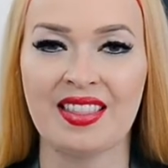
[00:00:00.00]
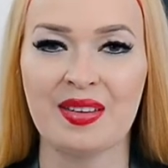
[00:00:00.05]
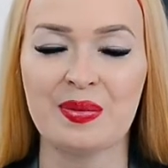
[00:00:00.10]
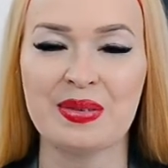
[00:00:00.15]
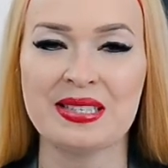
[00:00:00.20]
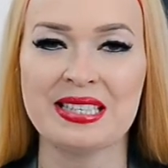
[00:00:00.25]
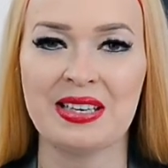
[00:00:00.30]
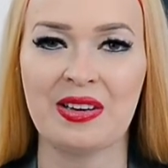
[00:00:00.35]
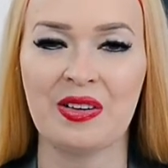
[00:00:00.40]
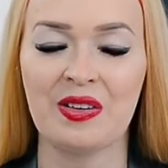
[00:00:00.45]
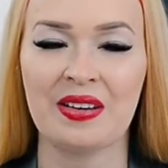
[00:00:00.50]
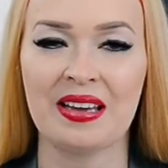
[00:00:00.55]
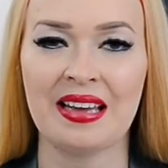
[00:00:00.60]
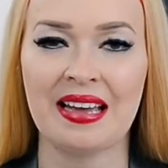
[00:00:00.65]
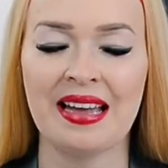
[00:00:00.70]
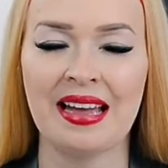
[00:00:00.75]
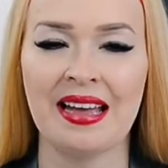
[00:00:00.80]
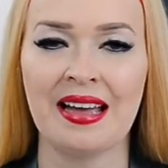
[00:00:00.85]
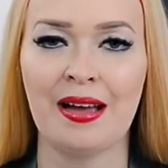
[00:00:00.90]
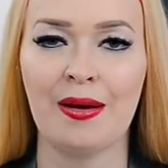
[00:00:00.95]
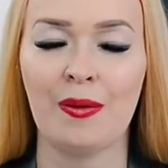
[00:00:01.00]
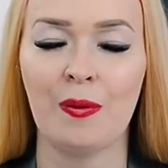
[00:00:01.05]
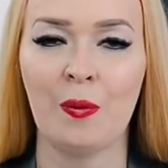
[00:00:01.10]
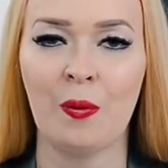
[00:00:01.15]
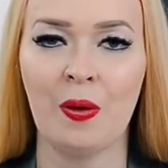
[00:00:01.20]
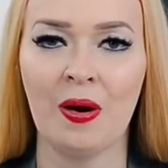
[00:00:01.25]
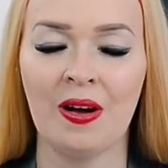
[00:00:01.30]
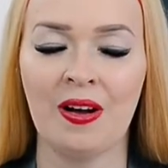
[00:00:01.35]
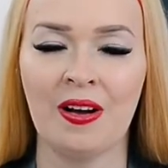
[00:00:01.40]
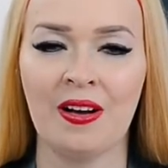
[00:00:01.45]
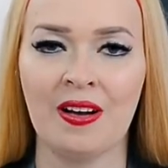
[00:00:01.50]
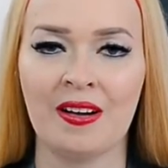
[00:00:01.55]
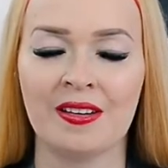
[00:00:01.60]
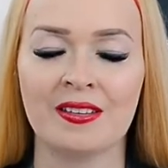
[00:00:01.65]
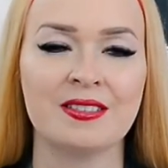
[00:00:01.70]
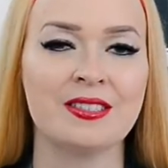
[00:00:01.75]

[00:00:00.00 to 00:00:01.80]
There is a long work.